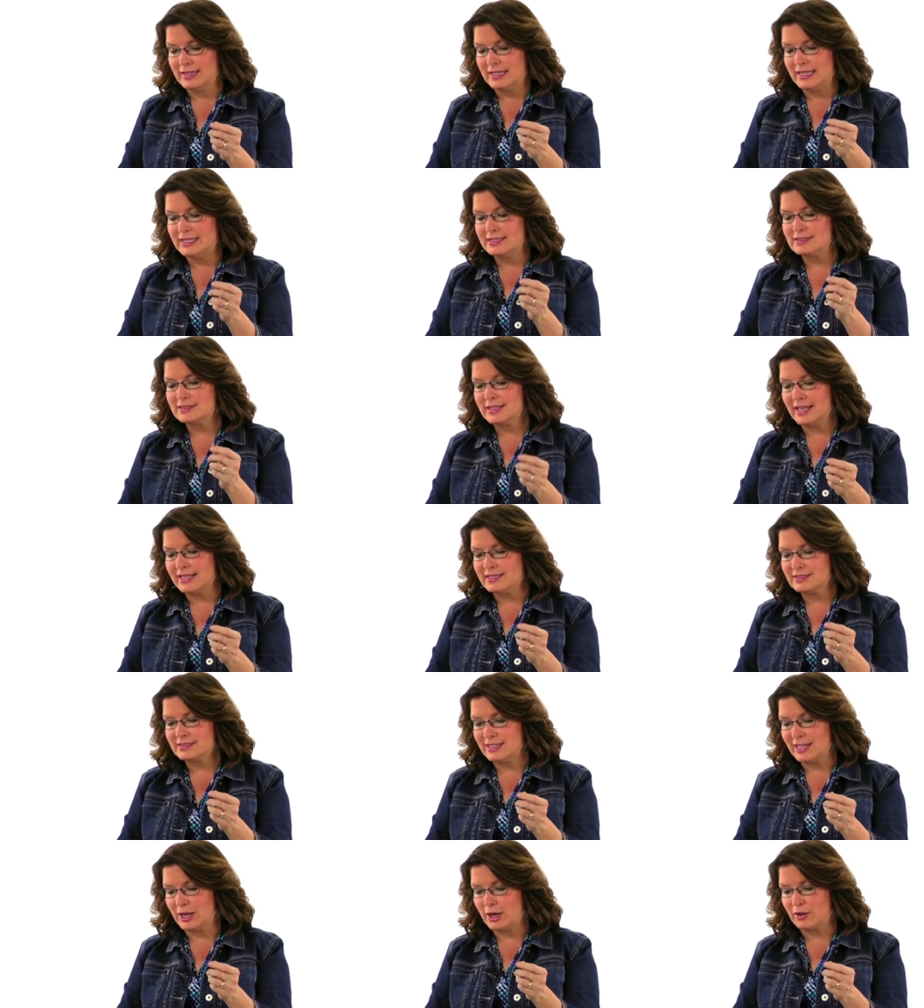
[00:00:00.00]
It
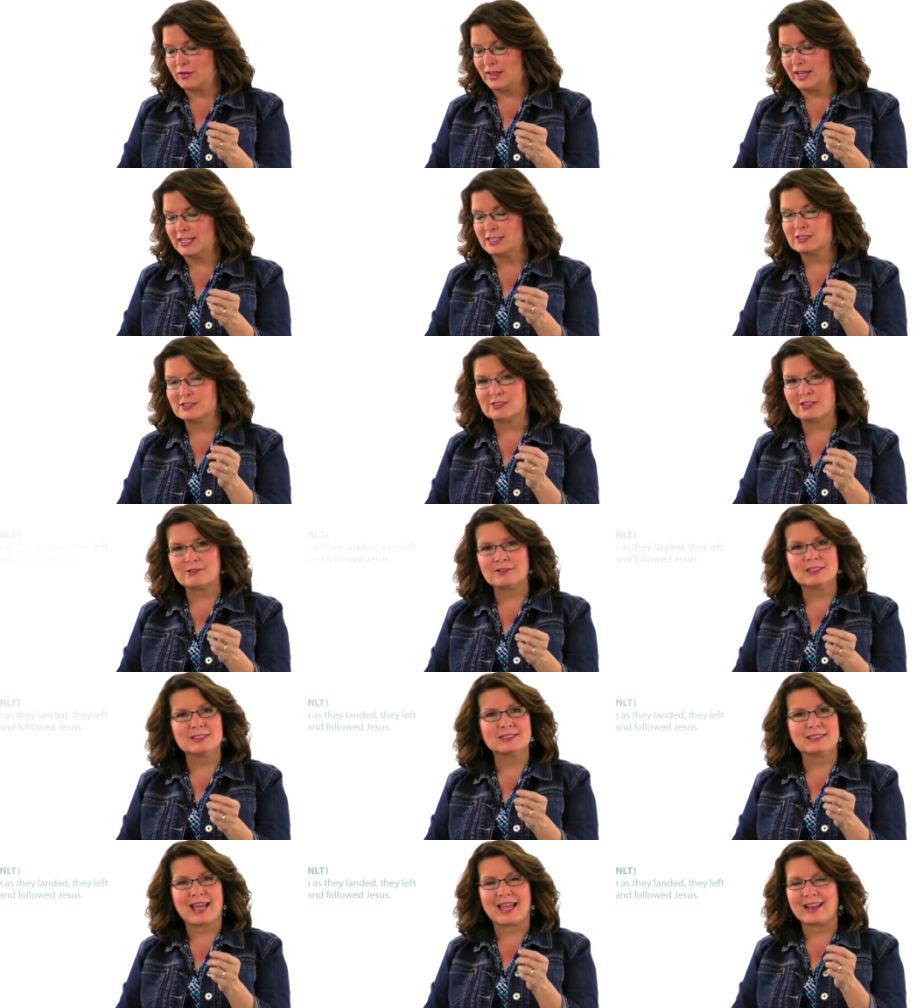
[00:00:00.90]
says there that as soon
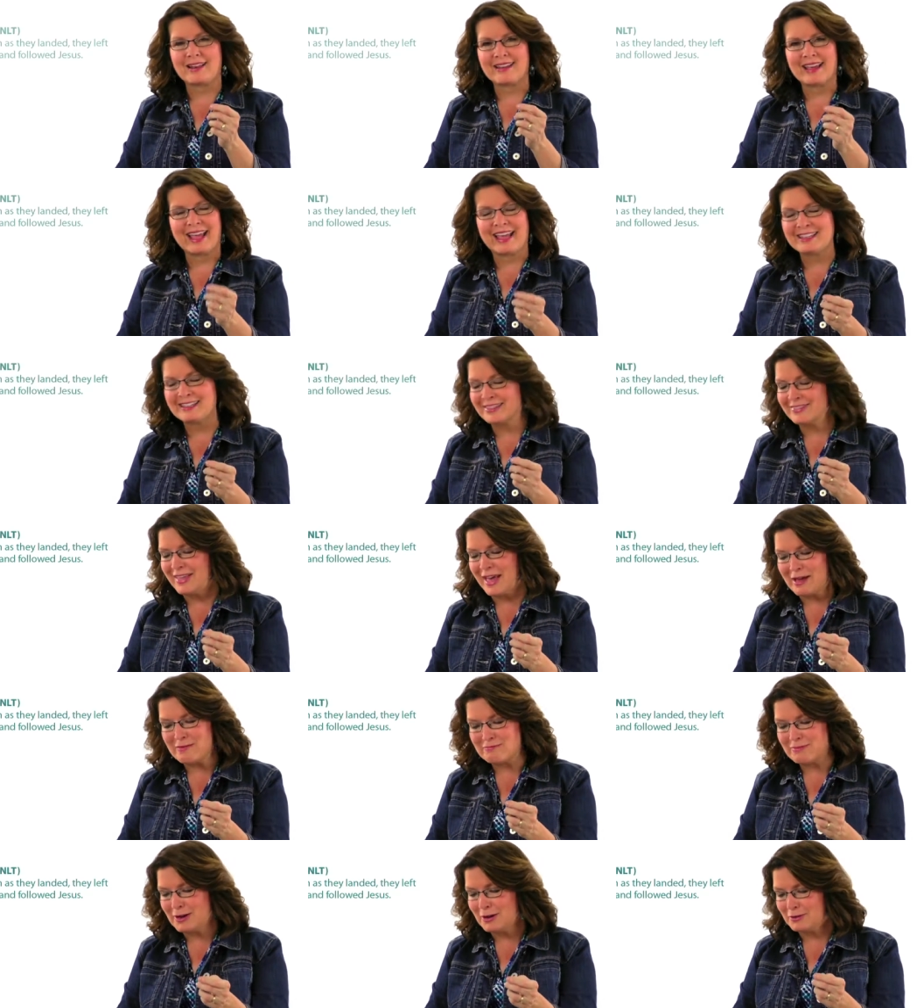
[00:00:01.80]
as they landed
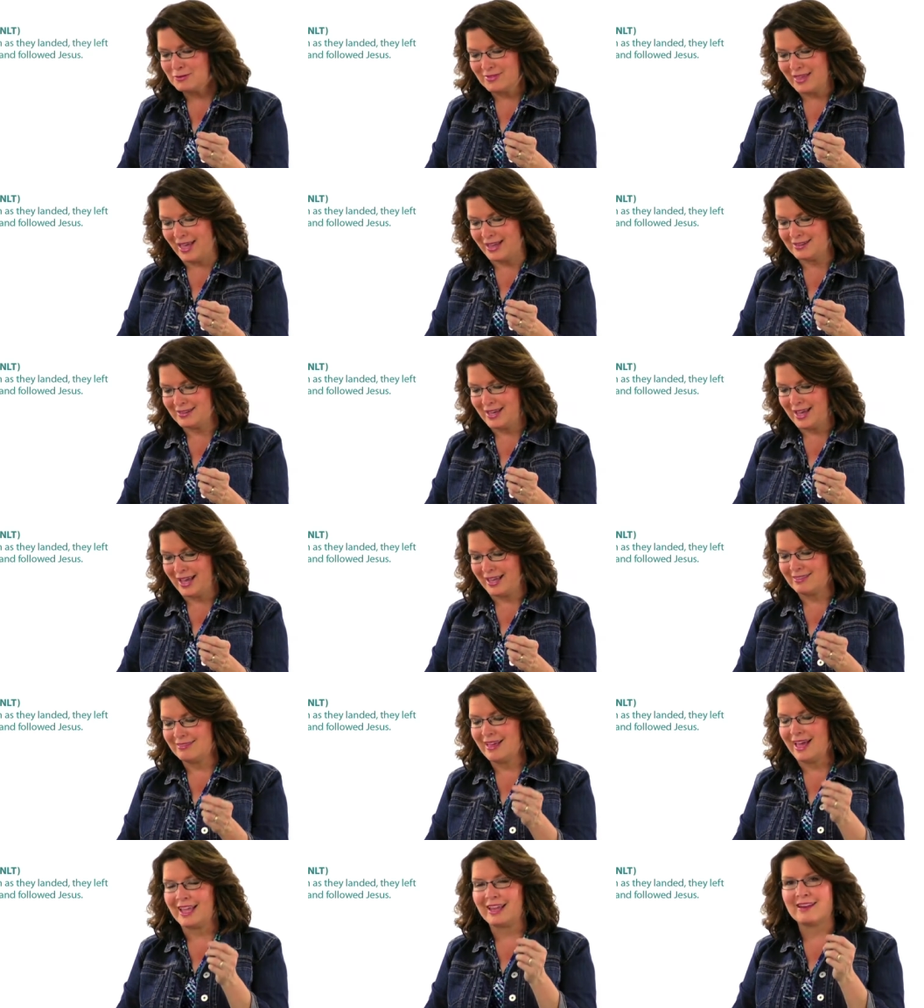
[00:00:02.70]
that boat that day,
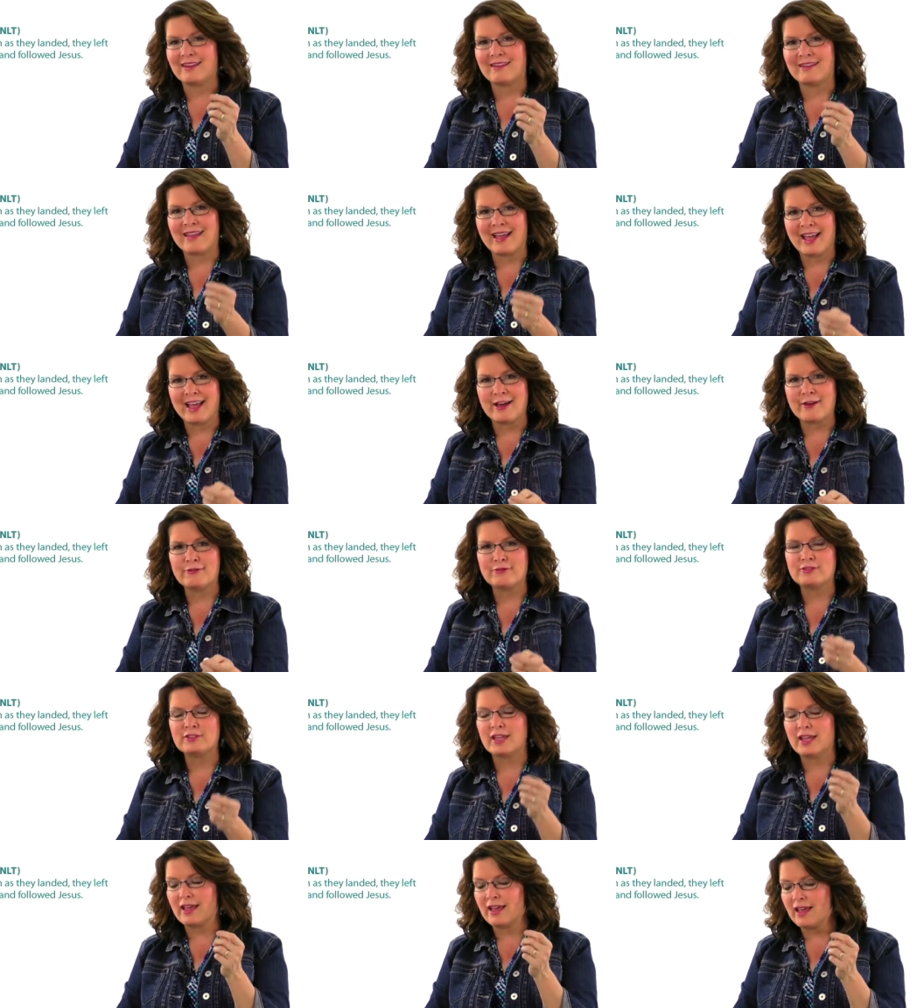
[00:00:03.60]
they
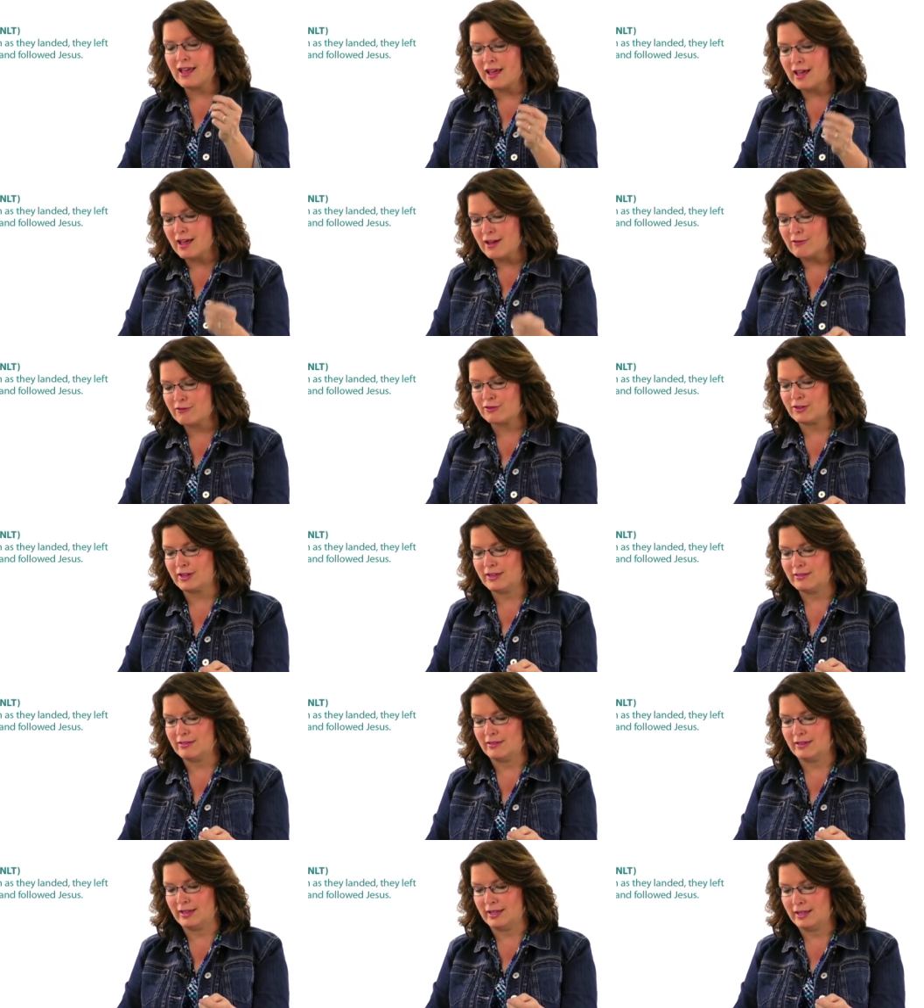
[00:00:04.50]
left
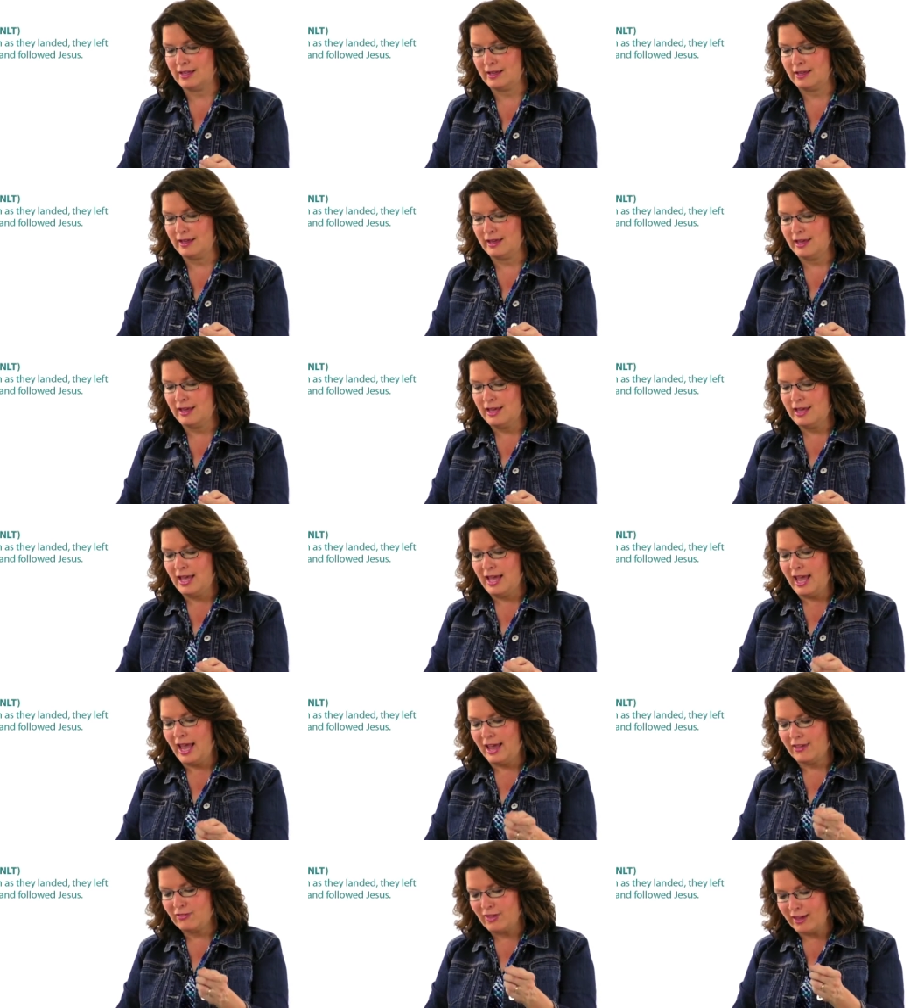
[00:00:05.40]
everything
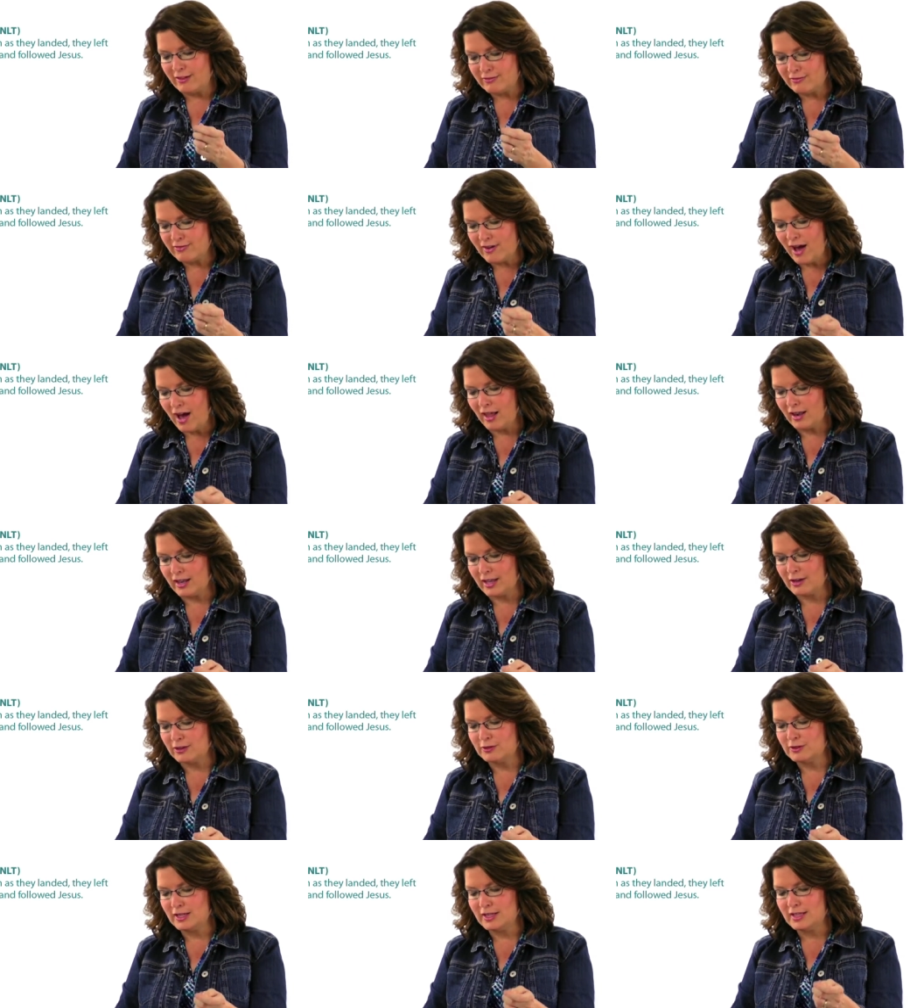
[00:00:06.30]
and they
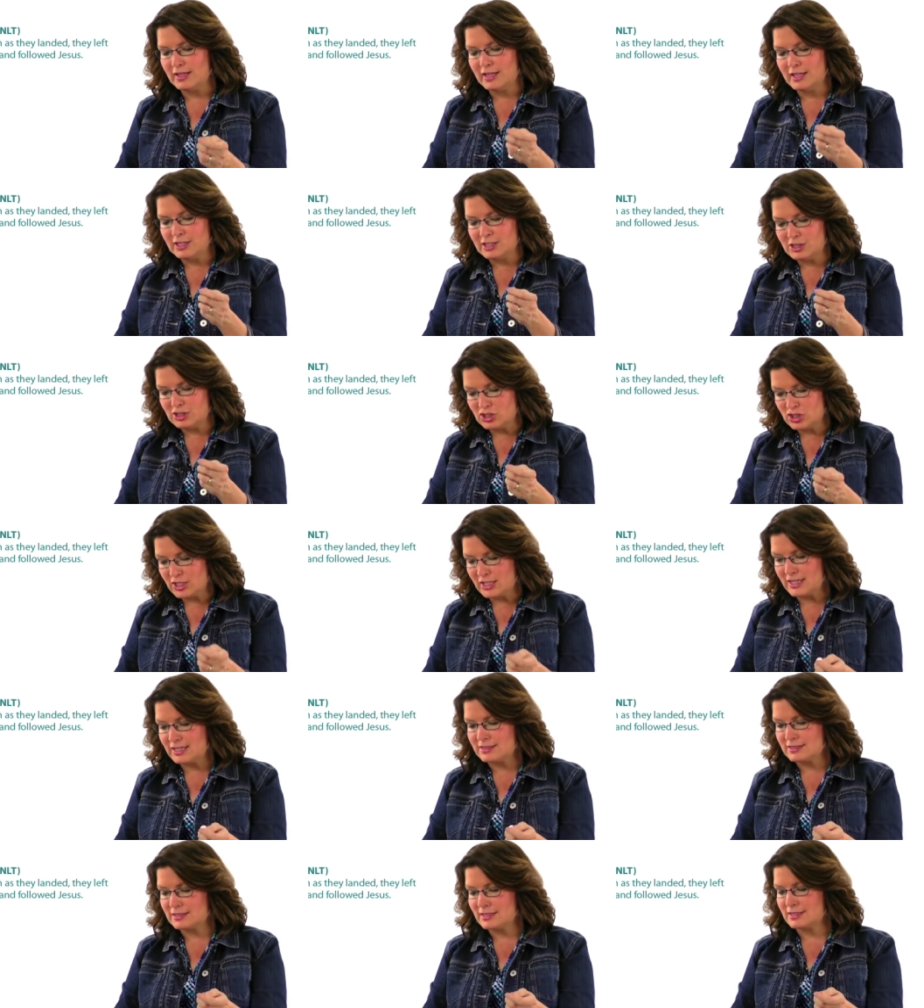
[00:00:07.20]
followed
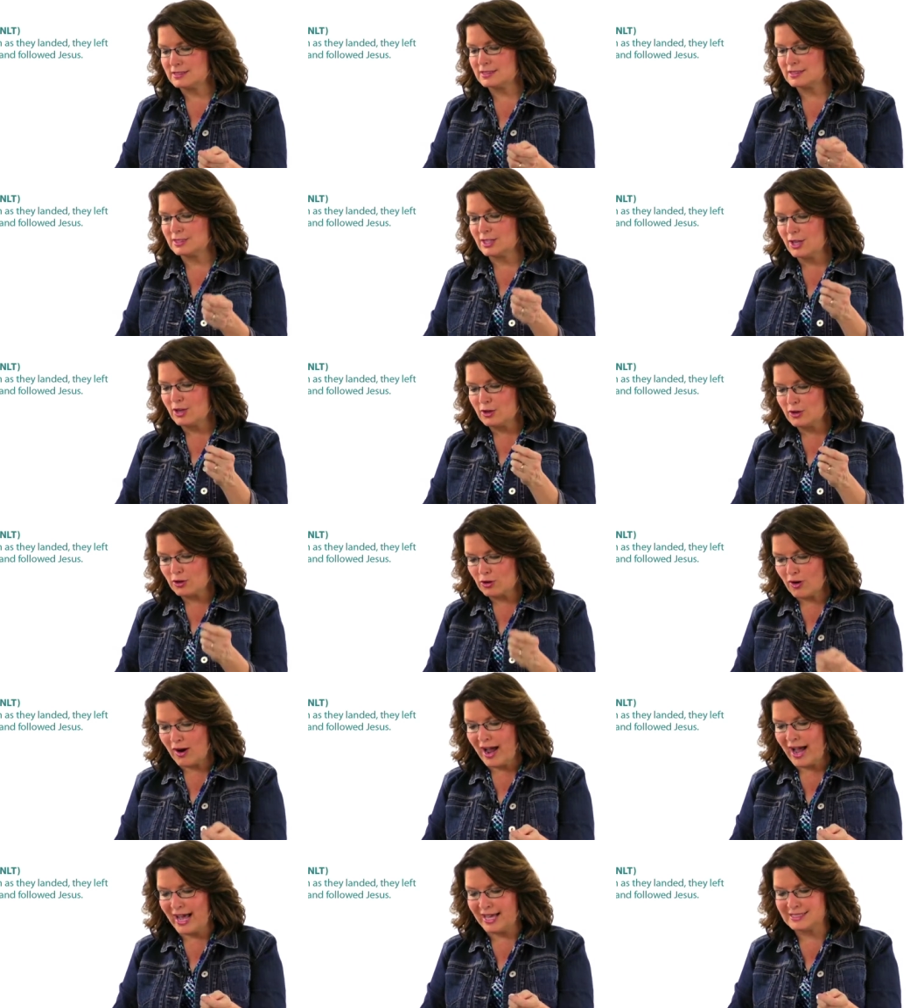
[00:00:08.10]
Jesus
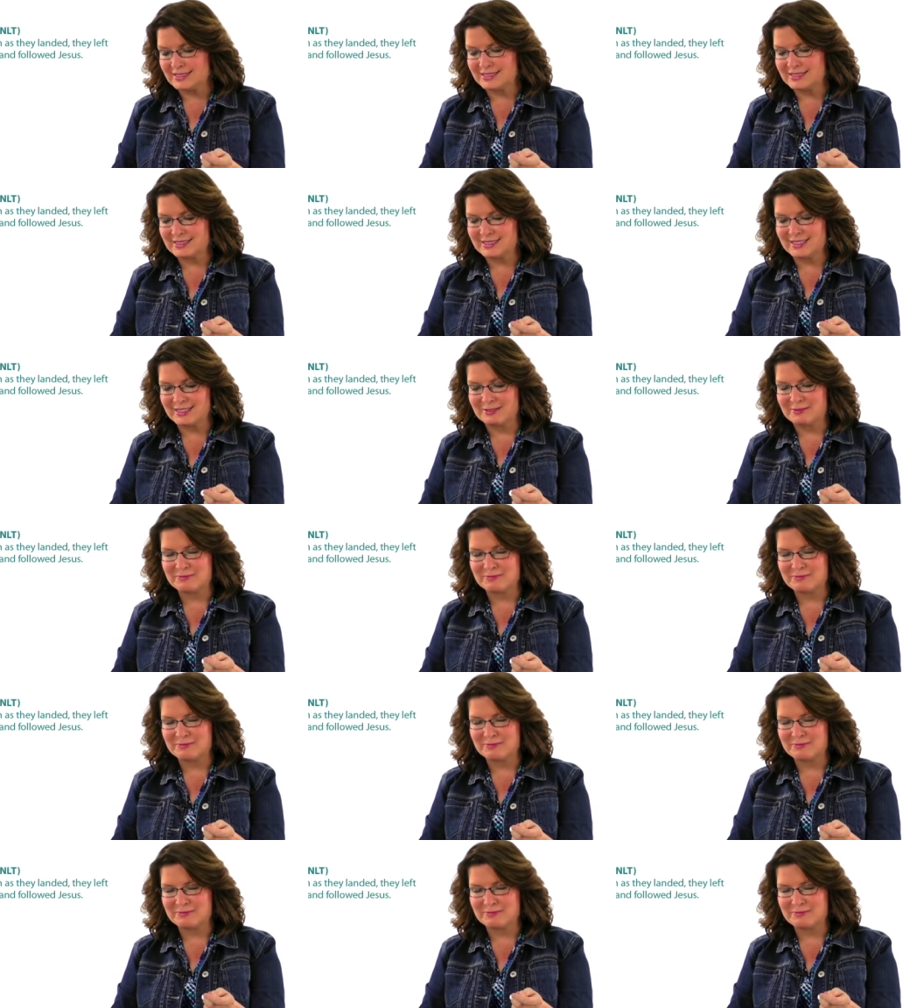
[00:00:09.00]
Christ.